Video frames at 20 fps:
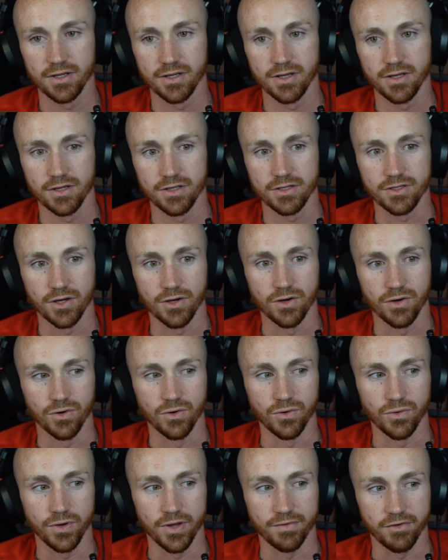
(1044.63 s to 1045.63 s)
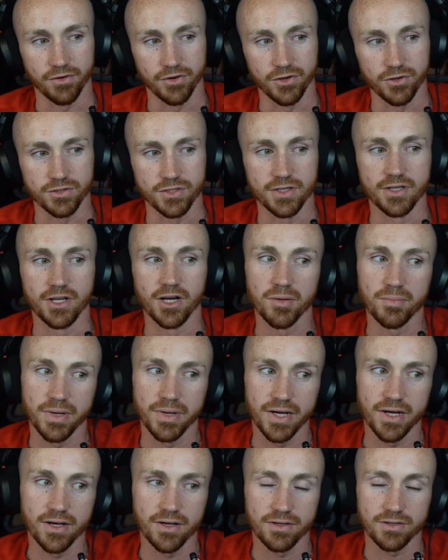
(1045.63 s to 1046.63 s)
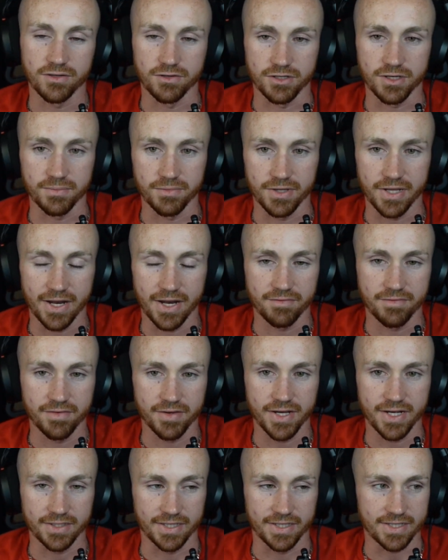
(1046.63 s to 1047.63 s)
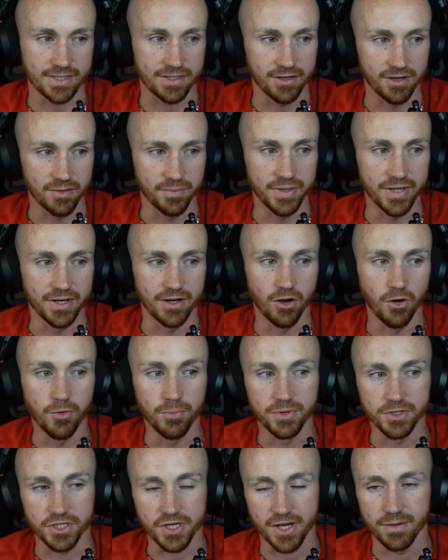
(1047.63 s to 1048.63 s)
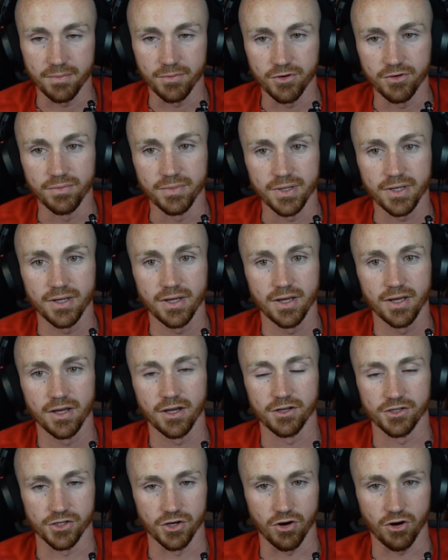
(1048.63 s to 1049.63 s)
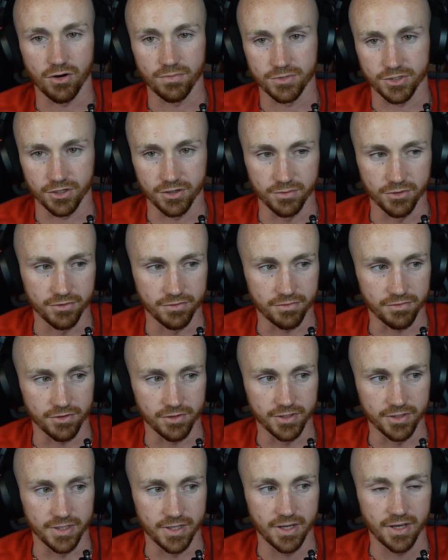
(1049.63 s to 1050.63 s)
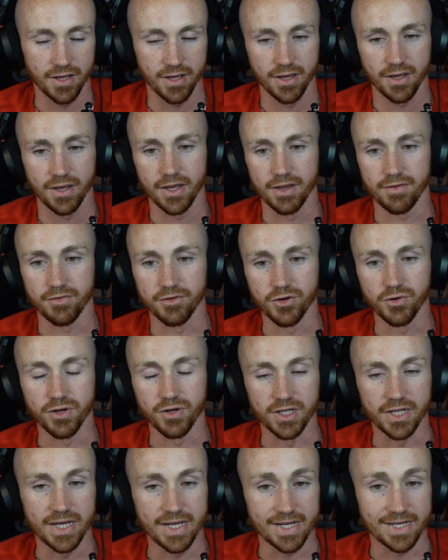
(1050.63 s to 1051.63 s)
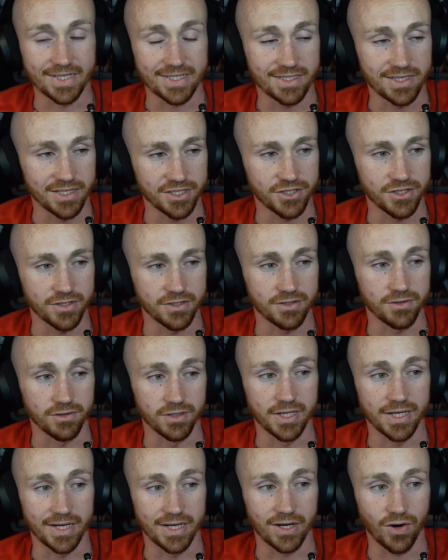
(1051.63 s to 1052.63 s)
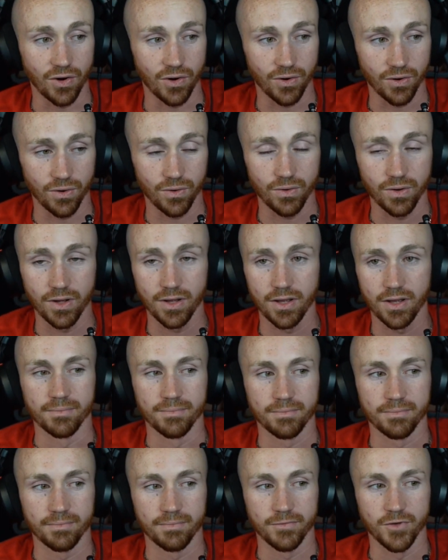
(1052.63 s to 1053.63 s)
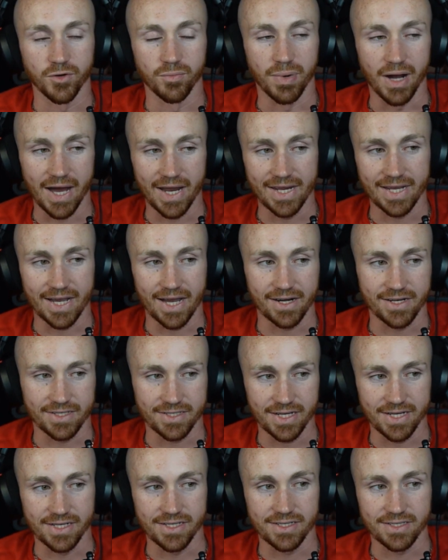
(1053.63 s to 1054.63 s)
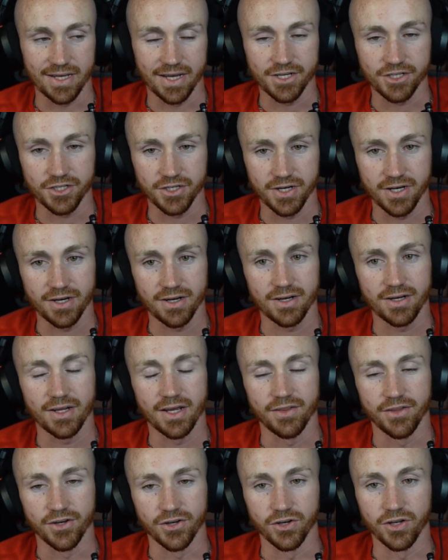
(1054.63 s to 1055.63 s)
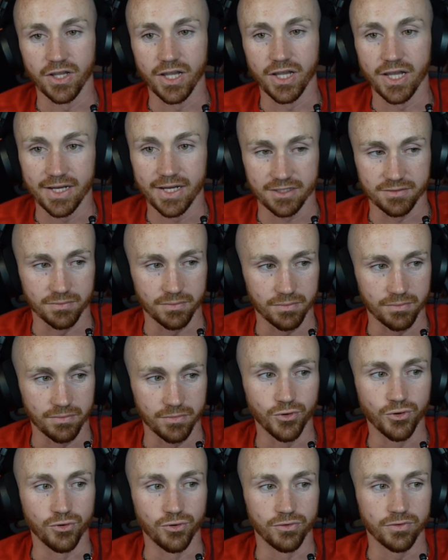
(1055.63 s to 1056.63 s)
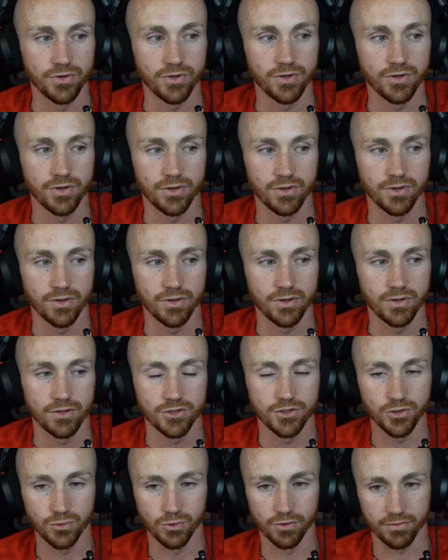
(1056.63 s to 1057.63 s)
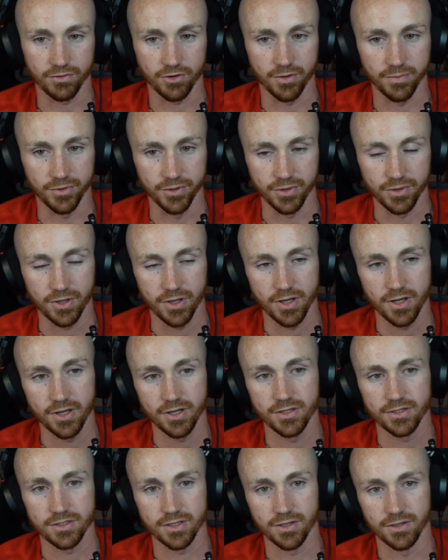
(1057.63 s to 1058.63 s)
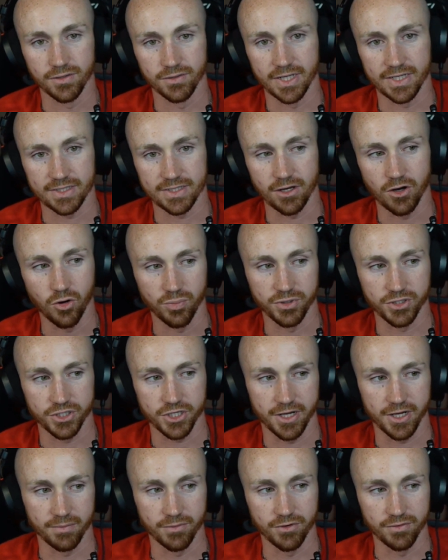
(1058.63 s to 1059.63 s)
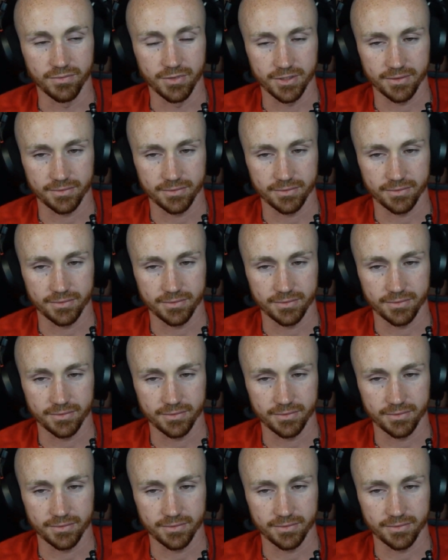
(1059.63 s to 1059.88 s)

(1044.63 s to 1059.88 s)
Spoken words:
So if you're using dumbbells or something to that effect, that's going to be an open chain movement because your arms are going to move freely. If you're doing a leg extension or a leg curl, your body kind of stays stationary and then your legs move to or from you. So that's open chain movement.